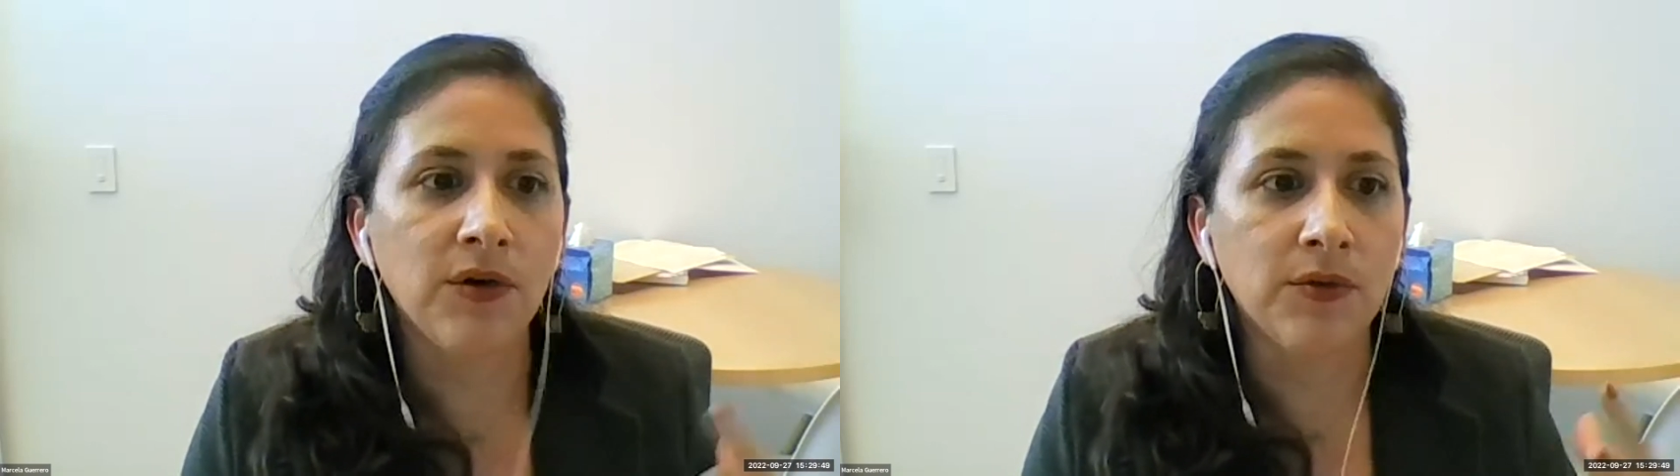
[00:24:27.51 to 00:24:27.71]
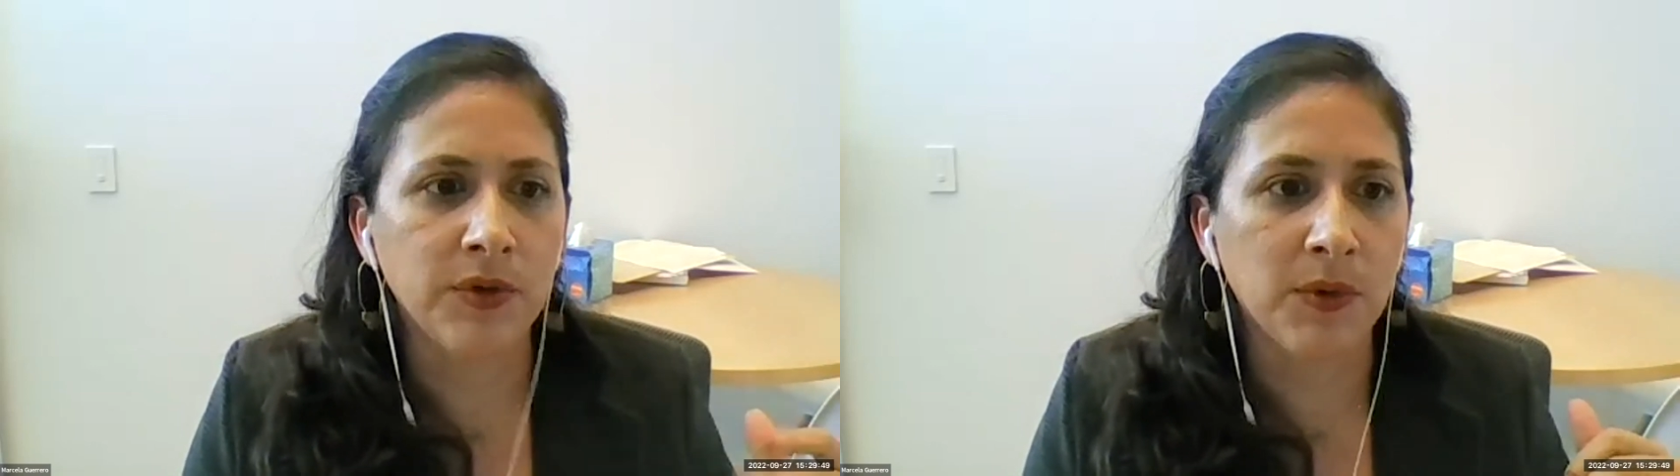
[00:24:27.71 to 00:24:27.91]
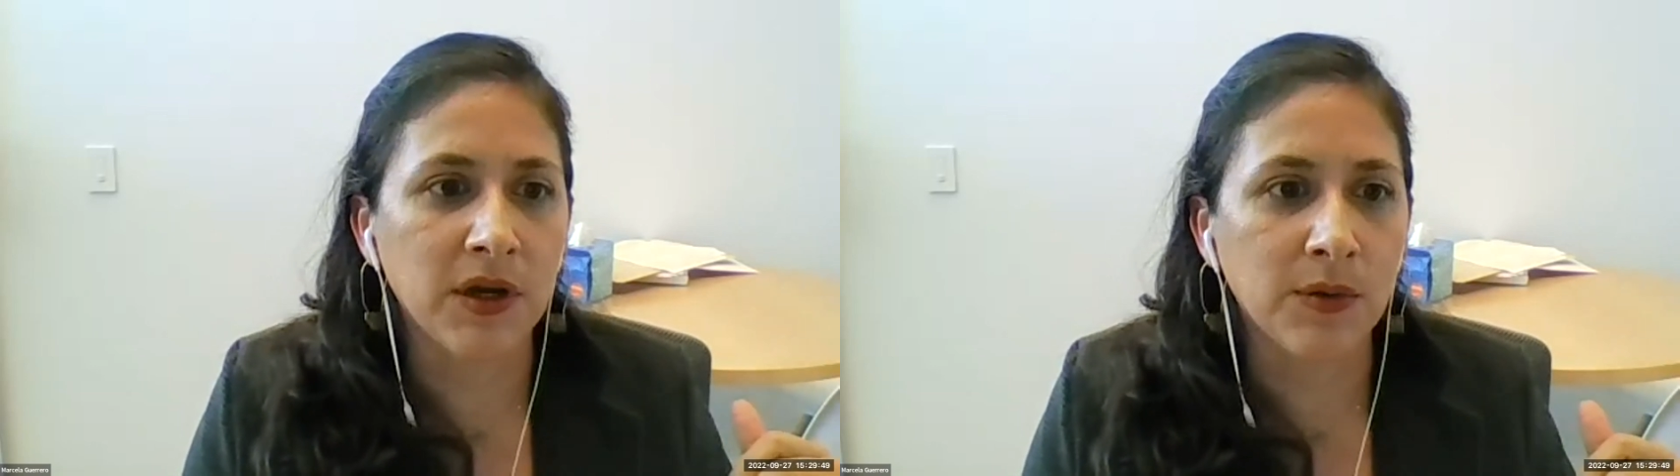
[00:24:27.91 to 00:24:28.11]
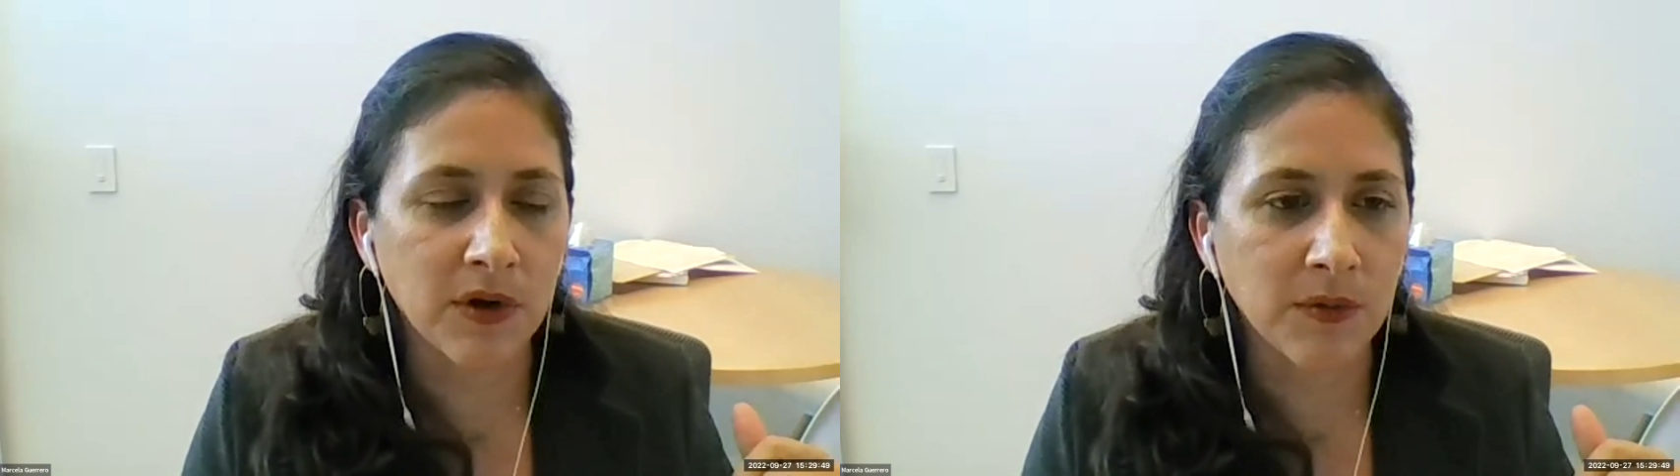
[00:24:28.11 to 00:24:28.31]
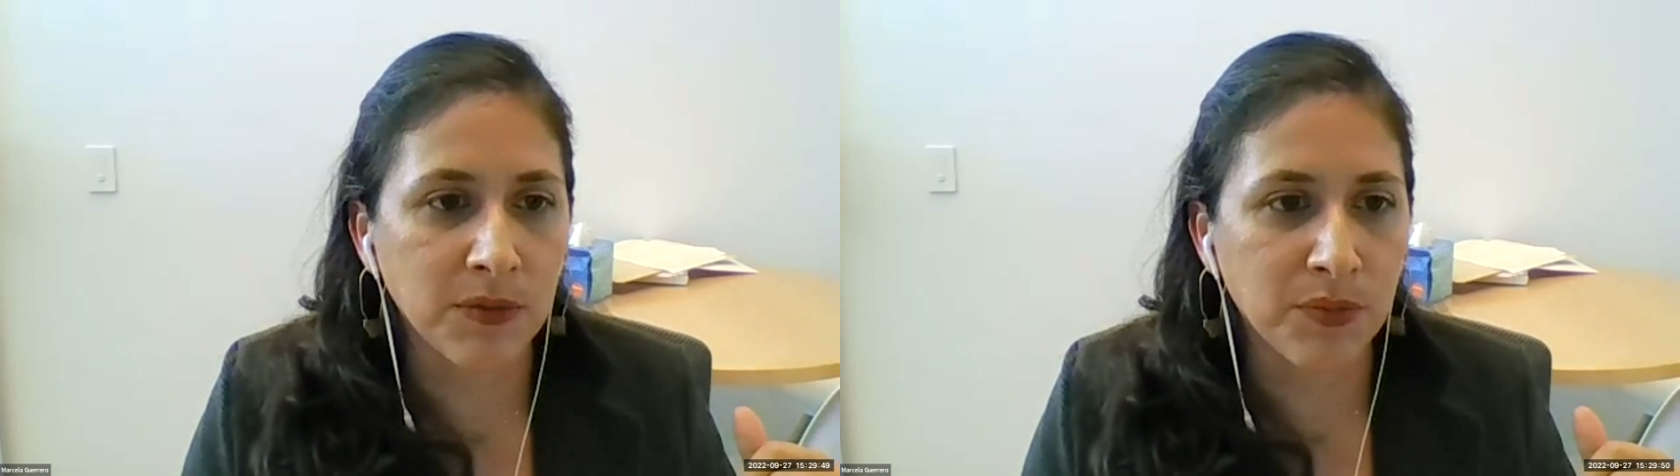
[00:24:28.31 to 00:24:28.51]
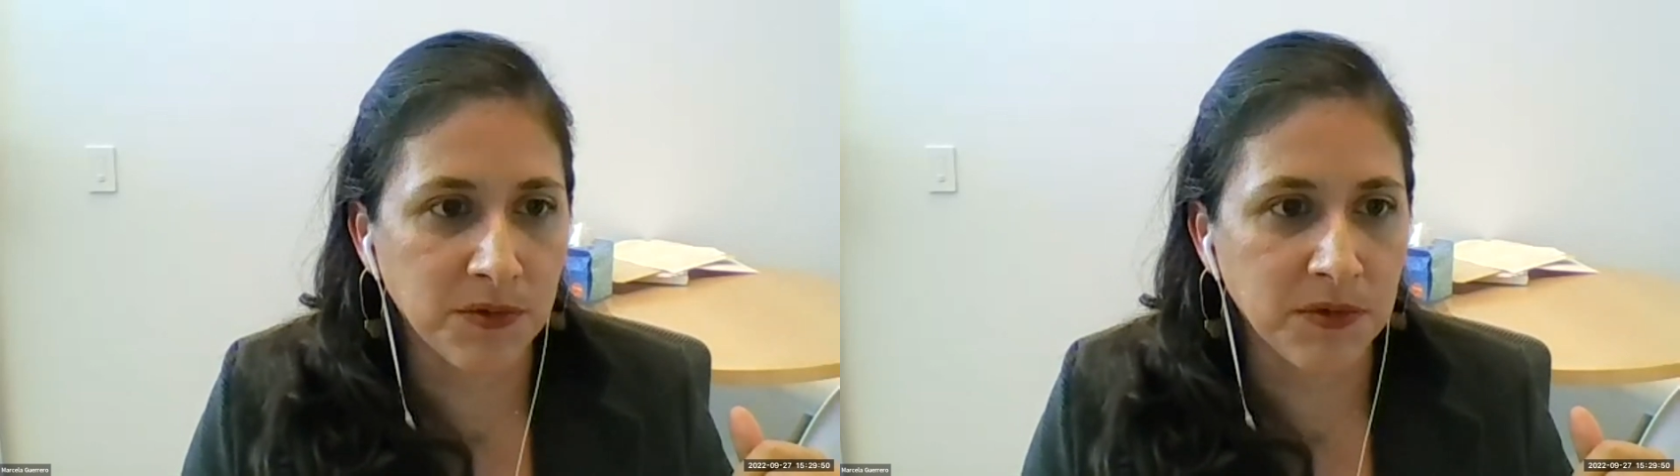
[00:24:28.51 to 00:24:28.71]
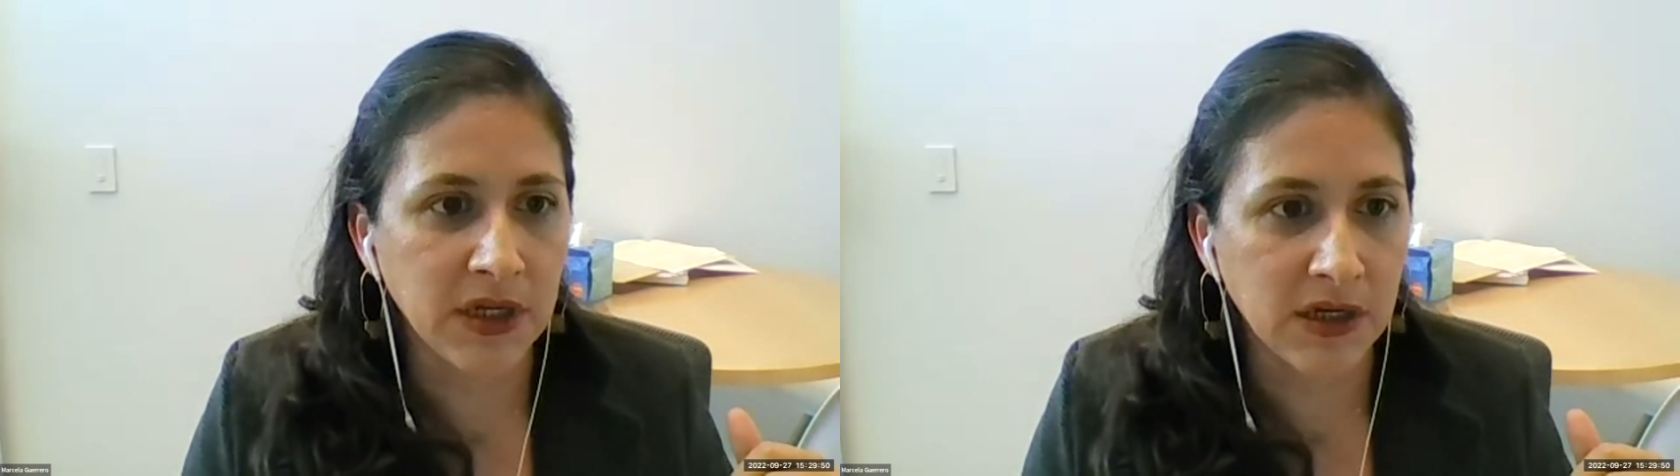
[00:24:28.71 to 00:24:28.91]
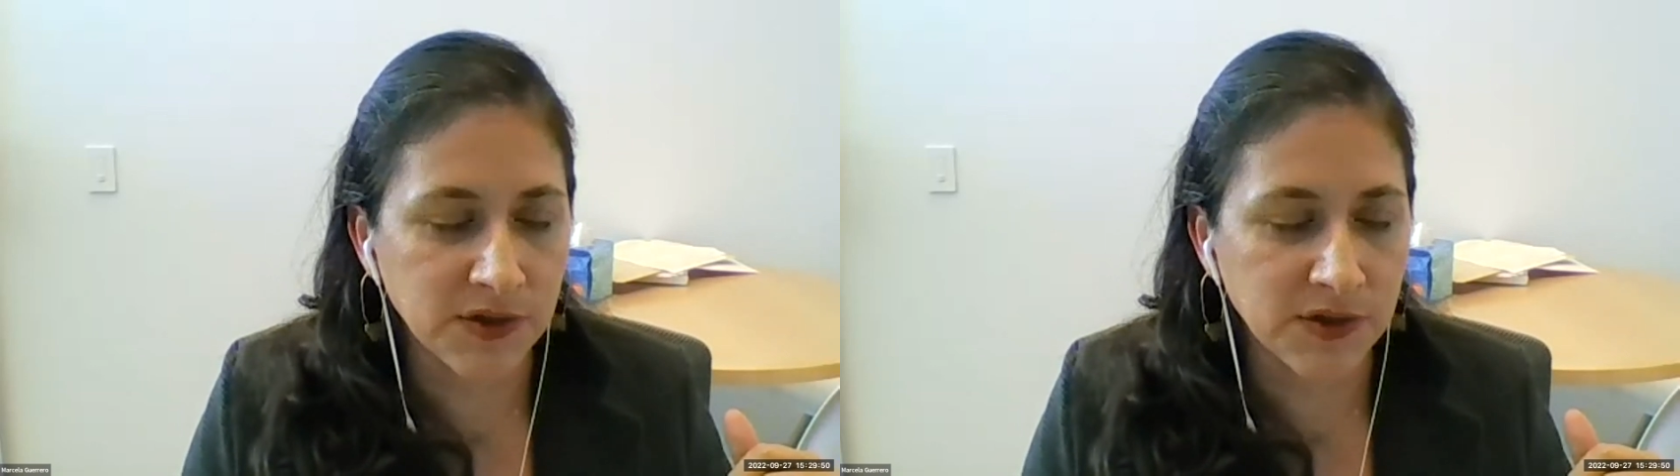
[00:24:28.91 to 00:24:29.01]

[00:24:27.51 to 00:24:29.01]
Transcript: we want to work with Puerto Rican